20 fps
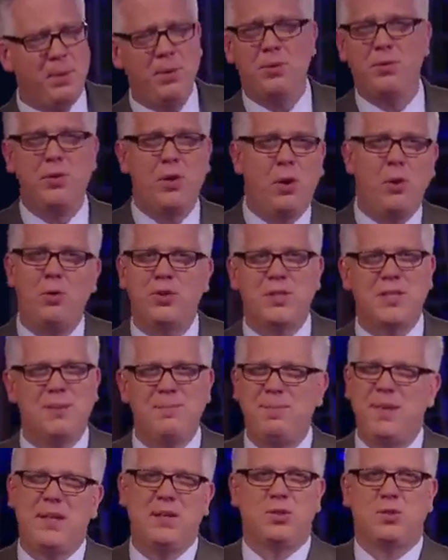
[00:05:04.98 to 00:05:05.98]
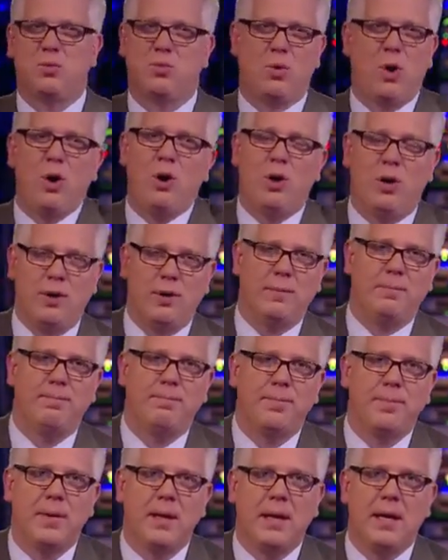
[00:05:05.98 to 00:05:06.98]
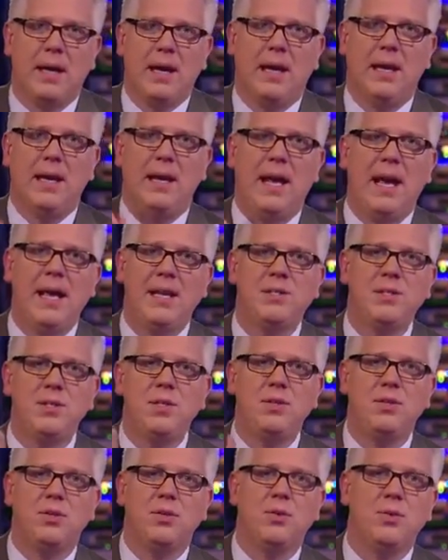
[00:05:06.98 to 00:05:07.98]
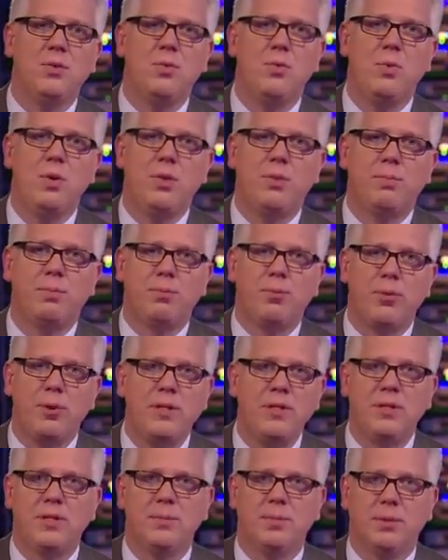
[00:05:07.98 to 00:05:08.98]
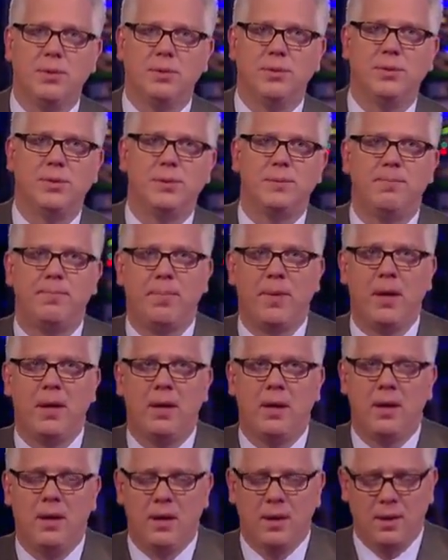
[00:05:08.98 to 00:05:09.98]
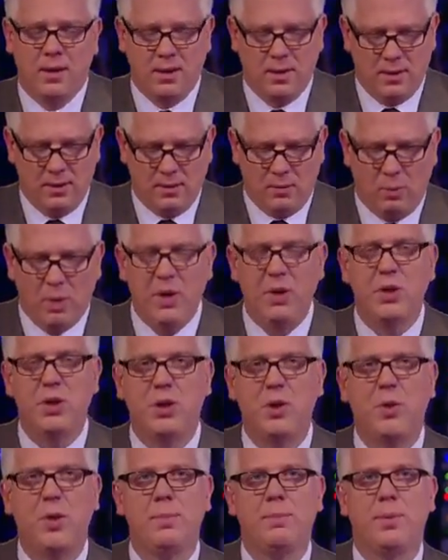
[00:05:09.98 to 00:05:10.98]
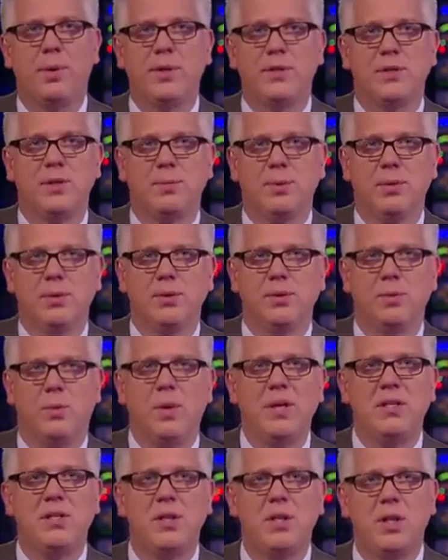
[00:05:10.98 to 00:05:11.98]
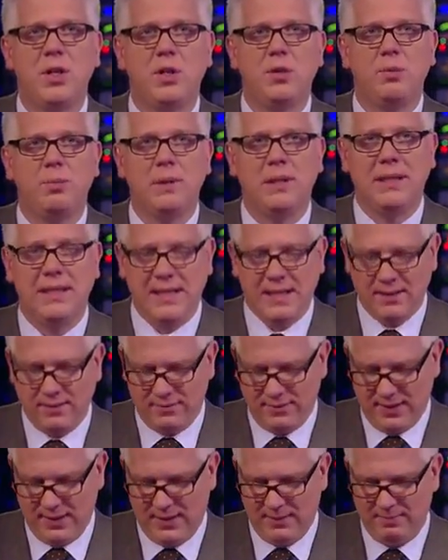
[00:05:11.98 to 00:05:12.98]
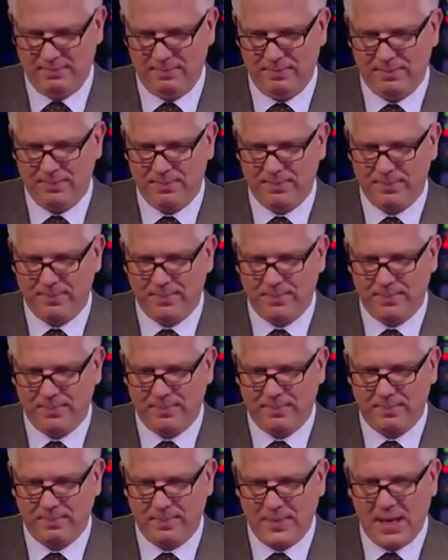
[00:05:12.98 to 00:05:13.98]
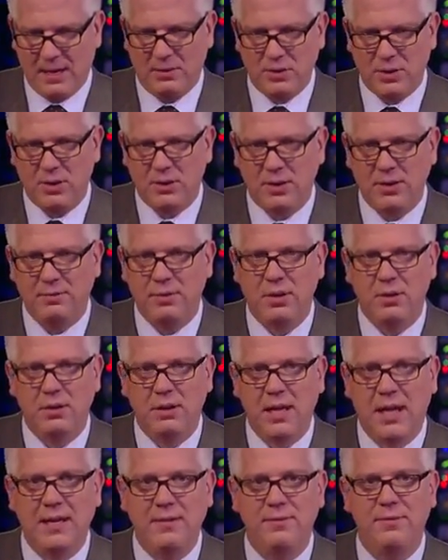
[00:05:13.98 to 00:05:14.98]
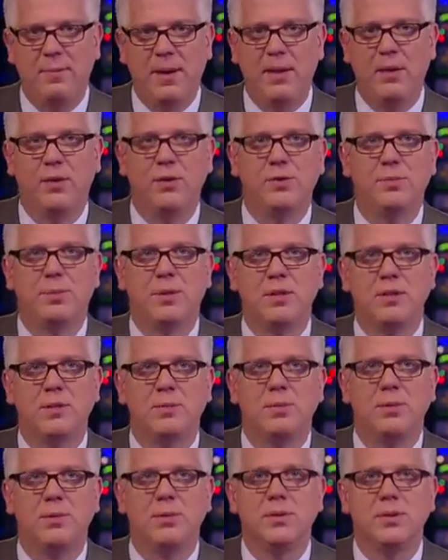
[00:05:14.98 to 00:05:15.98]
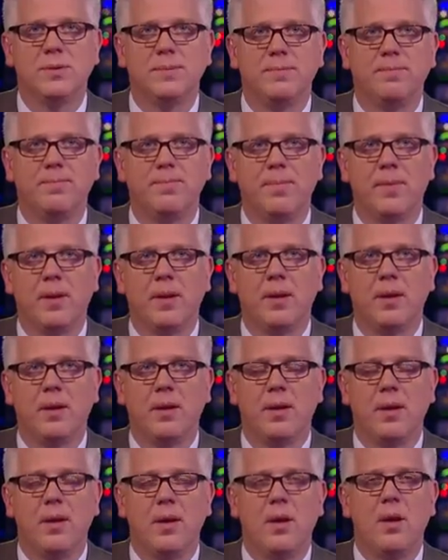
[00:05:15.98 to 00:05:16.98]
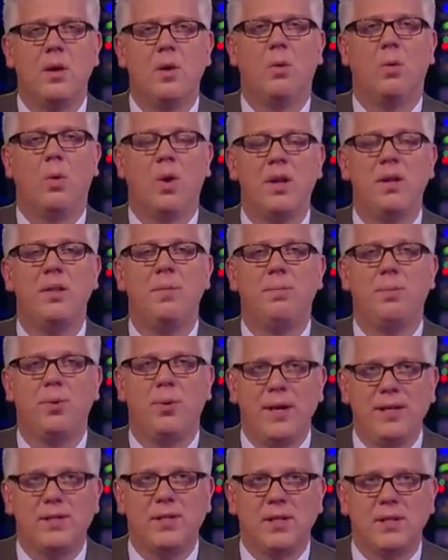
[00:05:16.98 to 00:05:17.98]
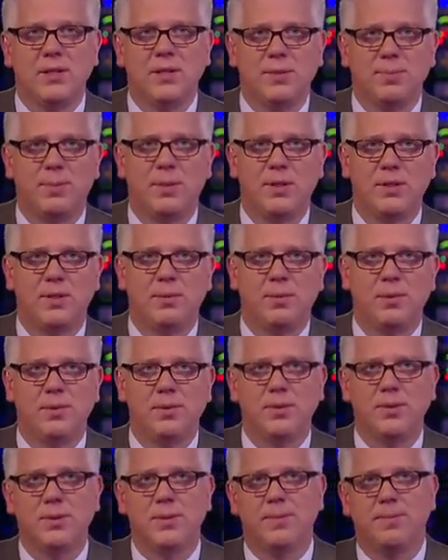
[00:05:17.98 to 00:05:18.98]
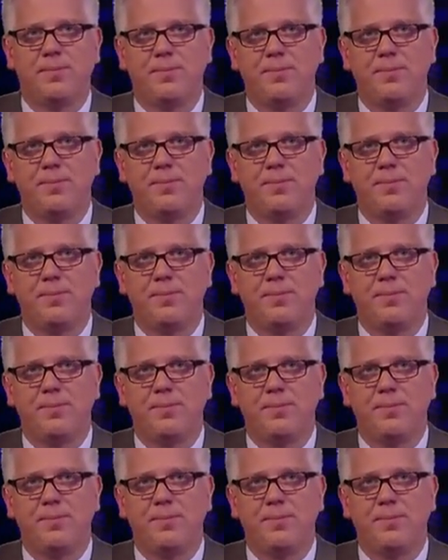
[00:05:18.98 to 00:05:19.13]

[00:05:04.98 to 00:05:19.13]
know something's wrong, and it has to do with principles. What are your principles? What is it that you believe in? Now, do you live your life by those principles? What are the president's principles?